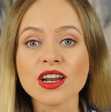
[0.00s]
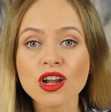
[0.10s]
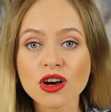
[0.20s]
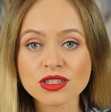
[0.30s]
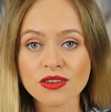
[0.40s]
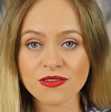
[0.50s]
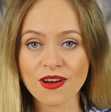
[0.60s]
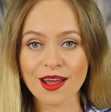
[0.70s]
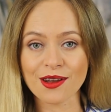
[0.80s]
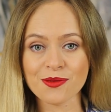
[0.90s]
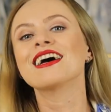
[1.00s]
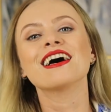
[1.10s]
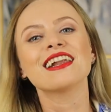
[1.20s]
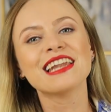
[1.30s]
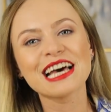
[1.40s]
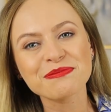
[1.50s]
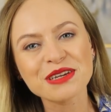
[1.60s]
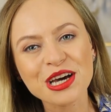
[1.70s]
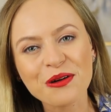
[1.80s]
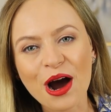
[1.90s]
a lot of fun. Let
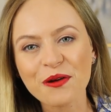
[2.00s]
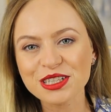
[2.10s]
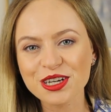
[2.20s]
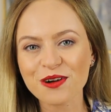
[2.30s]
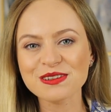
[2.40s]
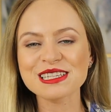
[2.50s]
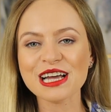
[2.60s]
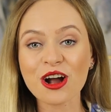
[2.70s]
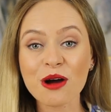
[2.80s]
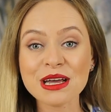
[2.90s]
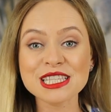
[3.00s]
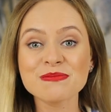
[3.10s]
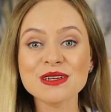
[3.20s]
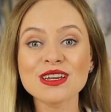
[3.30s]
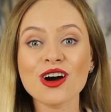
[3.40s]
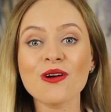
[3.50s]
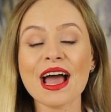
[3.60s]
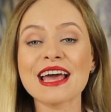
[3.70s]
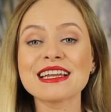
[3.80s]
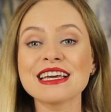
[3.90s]
me know how it goes in the comments below
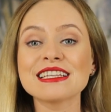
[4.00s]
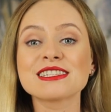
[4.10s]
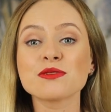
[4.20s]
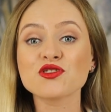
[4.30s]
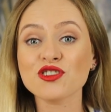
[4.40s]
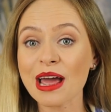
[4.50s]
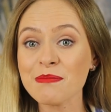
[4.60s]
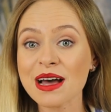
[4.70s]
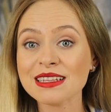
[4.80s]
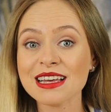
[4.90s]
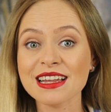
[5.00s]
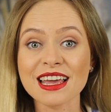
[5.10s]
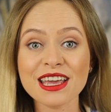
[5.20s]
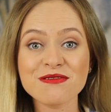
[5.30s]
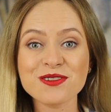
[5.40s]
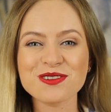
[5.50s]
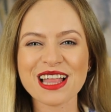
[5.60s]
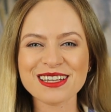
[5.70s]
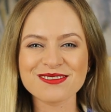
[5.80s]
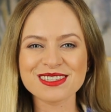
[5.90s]
and hit subscribe button if you would
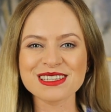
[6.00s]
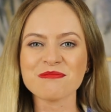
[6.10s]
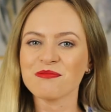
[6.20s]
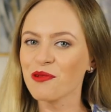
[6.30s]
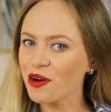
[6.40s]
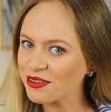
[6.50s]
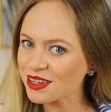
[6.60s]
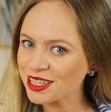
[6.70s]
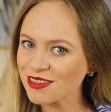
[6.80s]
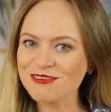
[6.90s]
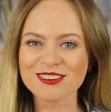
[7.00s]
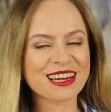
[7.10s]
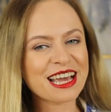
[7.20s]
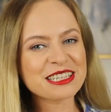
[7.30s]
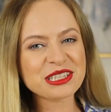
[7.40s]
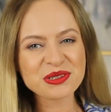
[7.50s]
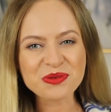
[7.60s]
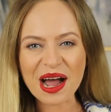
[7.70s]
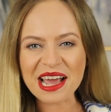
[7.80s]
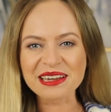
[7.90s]
like to see more videos related to
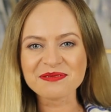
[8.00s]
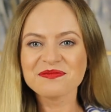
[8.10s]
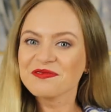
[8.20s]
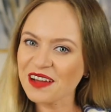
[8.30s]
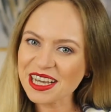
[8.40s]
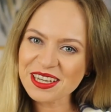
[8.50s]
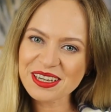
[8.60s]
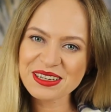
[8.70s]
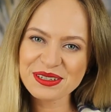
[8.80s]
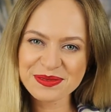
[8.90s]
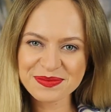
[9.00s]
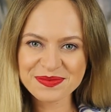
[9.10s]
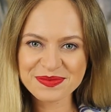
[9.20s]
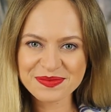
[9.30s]
wine. Thank you!